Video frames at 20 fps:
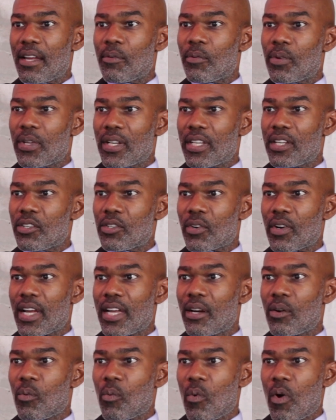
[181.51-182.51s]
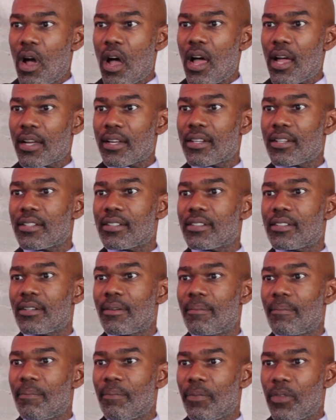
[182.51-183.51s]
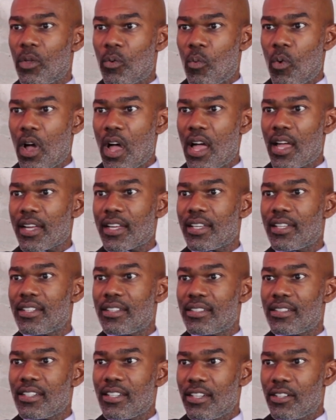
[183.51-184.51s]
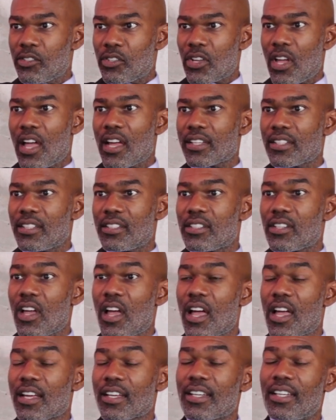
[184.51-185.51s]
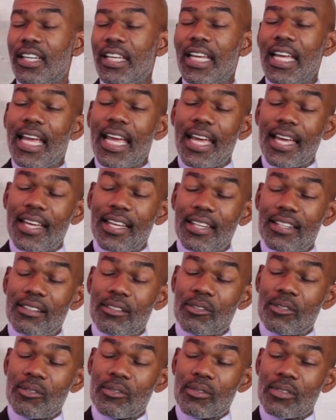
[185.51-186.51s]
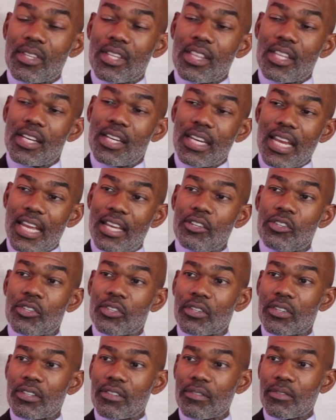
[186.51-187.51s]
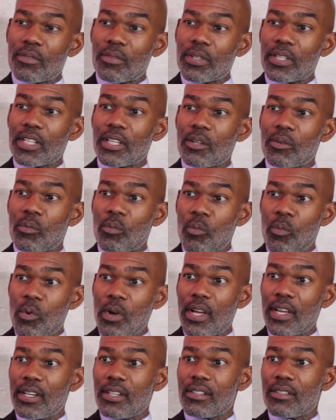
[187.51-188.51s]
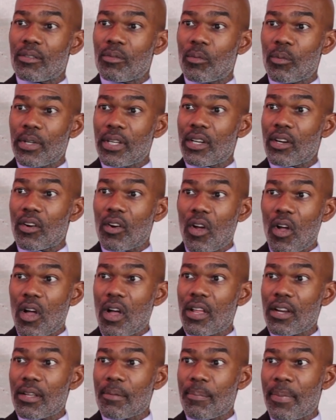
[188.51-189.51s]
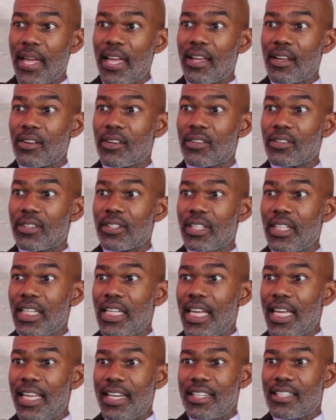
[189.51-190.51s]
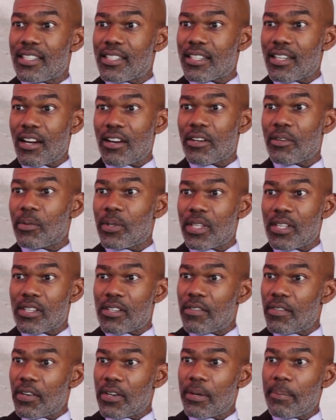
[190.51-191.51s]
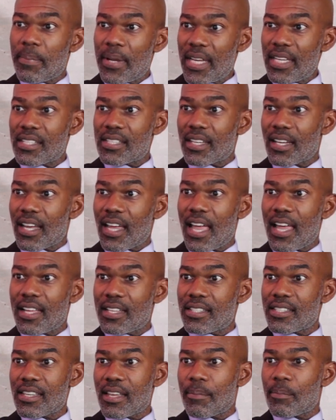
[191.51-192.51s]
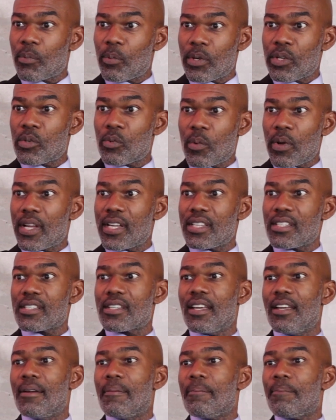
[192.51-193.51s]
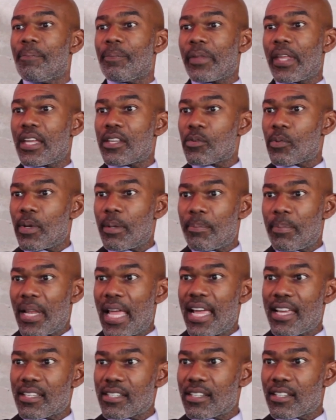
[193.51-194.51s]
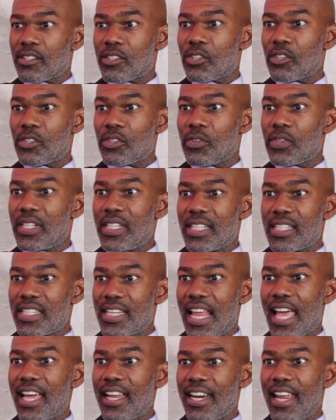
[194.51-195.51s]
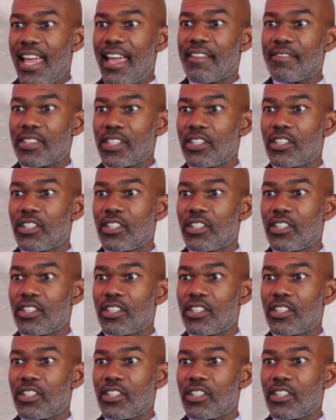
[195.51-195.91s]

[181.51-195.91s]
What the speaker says: really try to walk the walk and talk the talk, and the nature of really what we are all about. And it started with this very basic concept, which was, guess what? Plastic surgery does not have to